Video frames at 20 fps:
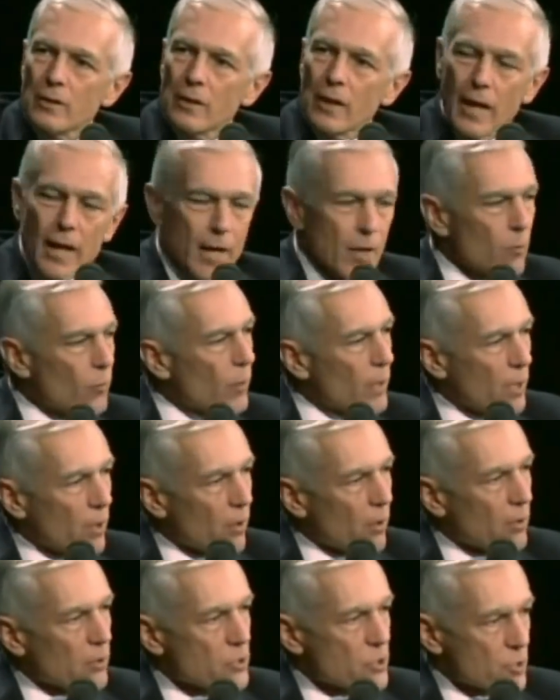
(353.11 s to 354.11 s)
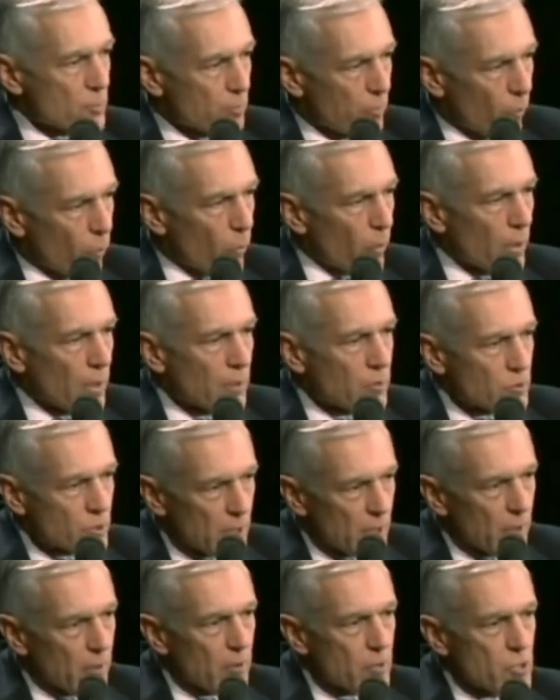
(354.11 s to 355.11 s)
and we are supporting
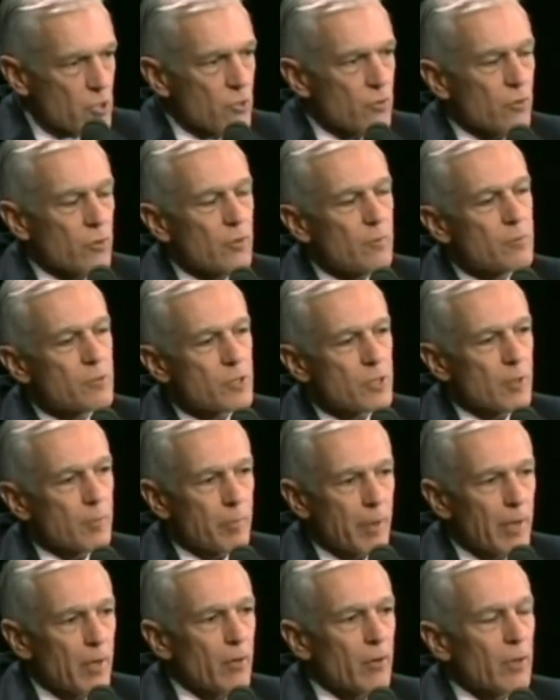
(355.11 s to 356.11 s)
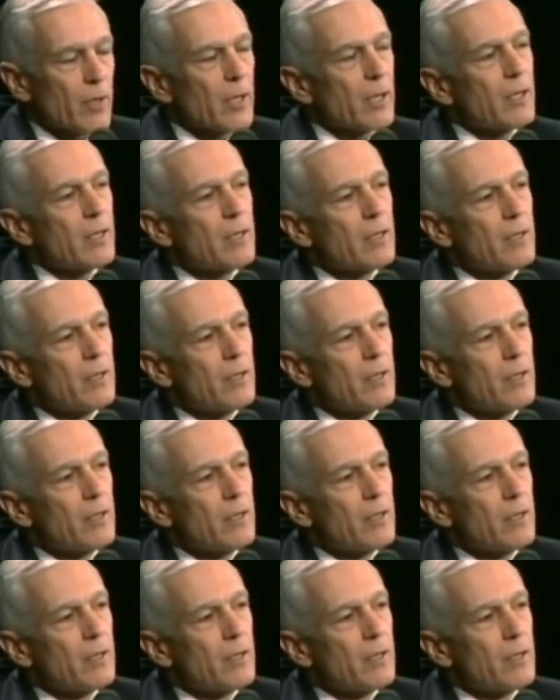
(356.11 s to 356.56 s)
terrorist groups, apparently,